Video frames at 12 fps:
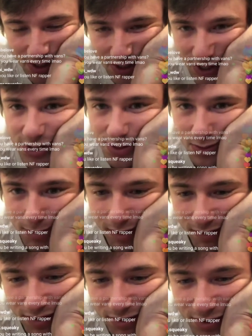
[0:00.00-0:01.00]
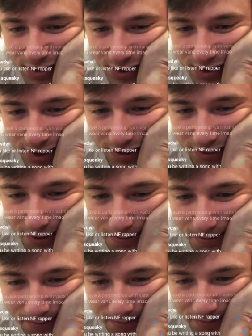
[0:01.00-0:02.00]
Scientist is one of my favorite songs ever.